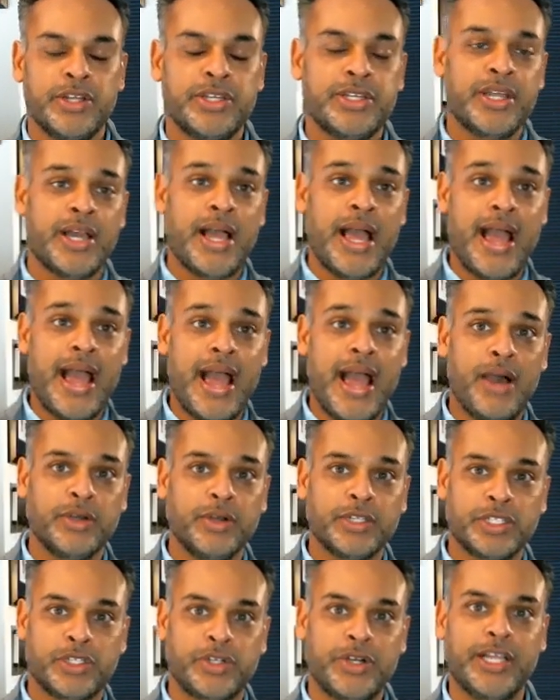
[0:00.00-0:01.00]
to how
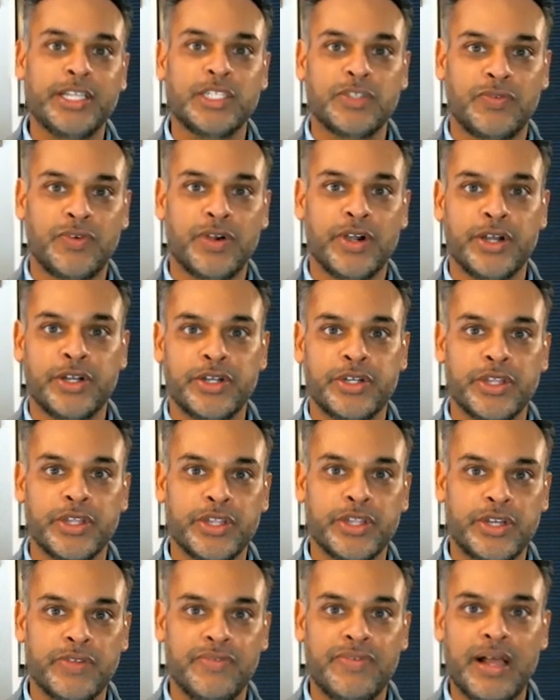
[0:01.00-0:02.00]
it's transferred to
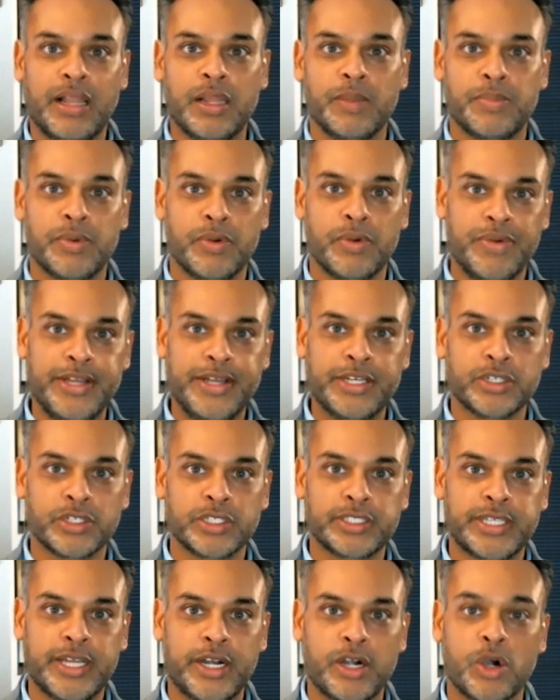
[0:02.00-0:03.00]
the developer regional
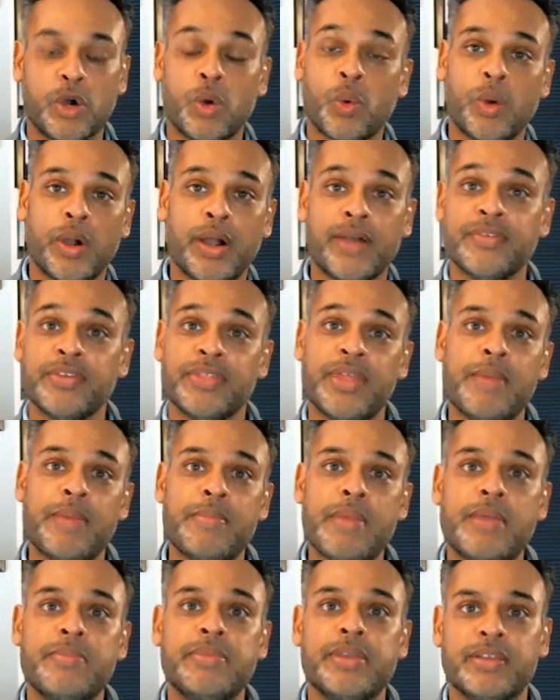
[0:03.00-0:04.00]
center or wherever they
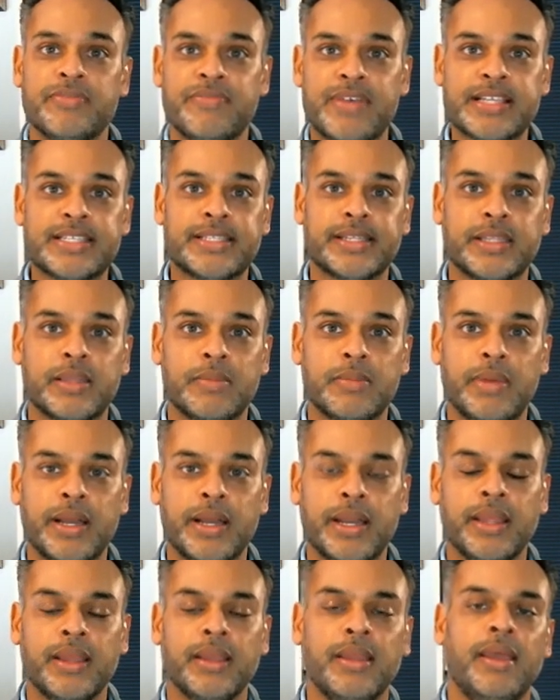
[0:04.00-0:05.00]
may be investing the money.